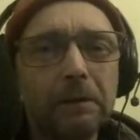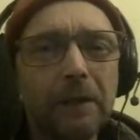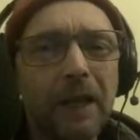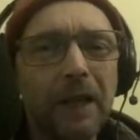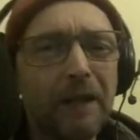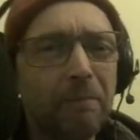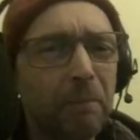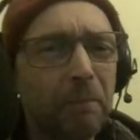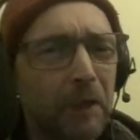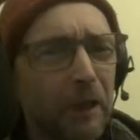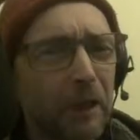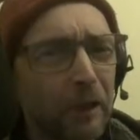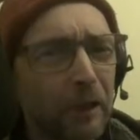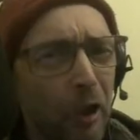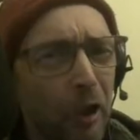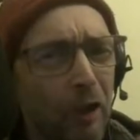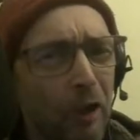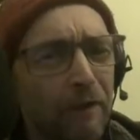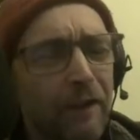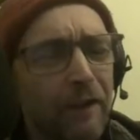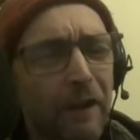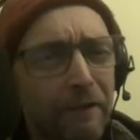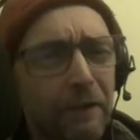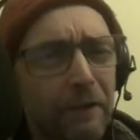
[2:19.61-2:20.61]
I've put a lot
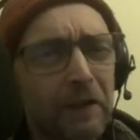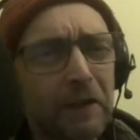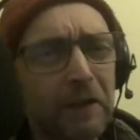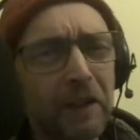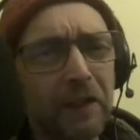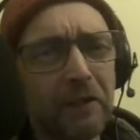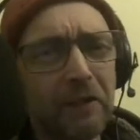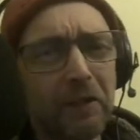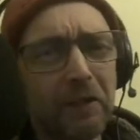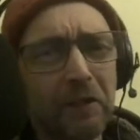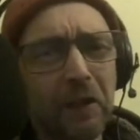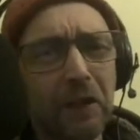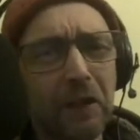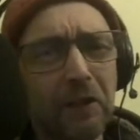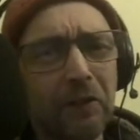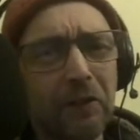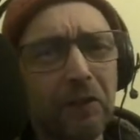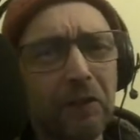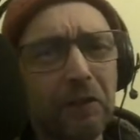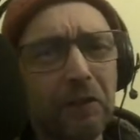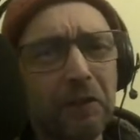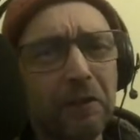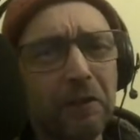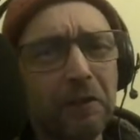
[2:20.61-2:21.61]
of effort into
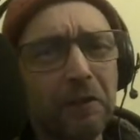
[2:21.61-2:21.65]
this.